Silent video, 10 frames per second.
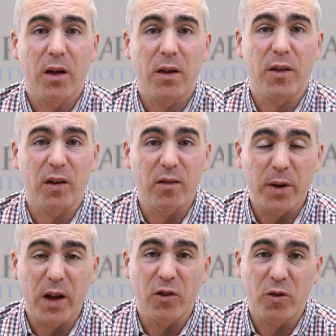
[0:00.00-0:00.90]
the
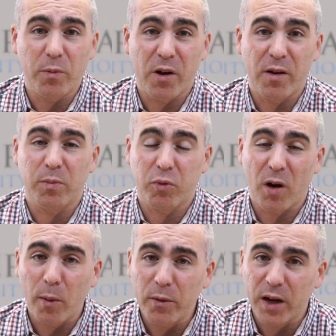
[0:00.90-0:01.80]
elimination period is
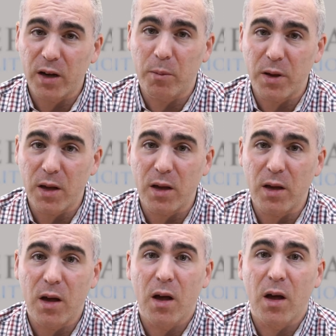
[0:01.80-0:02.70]
probably going to be
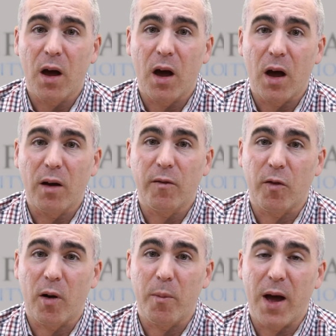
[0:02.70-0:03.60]

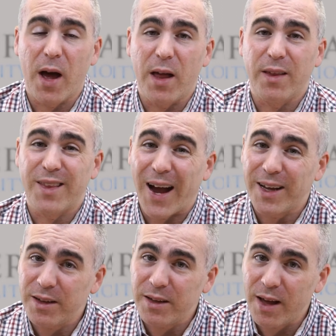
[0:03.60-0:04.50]
from
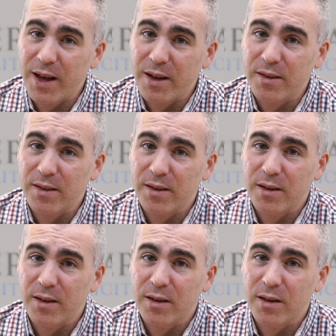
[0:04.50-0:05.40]
90 days
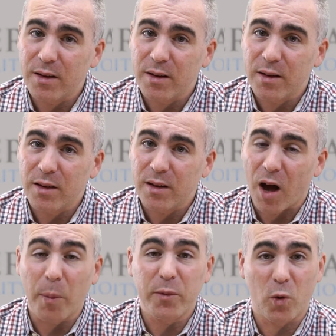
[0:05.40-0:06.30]

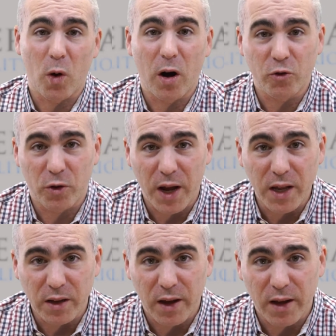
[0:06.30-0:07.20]
up to
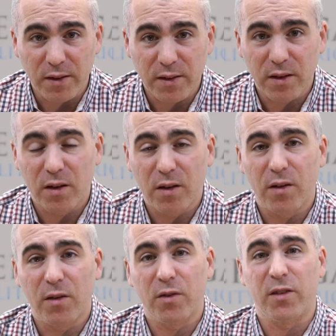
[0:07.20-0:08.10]
180 days.
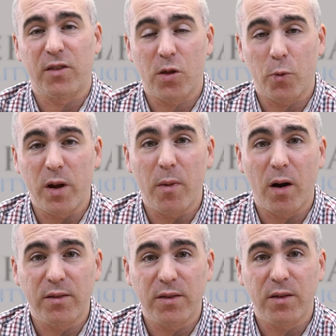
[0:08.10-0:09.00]
So that's 3
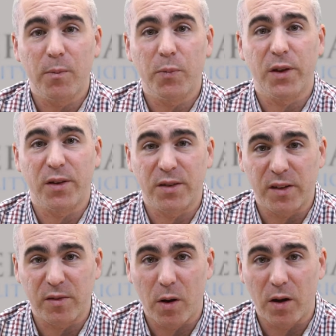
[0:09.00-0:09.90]
months to
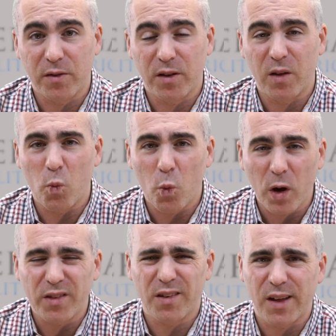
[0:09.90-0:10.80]
6 months. And
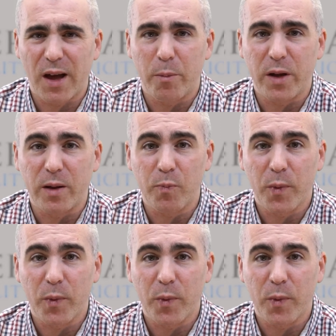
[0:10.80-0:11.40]
what does that mean?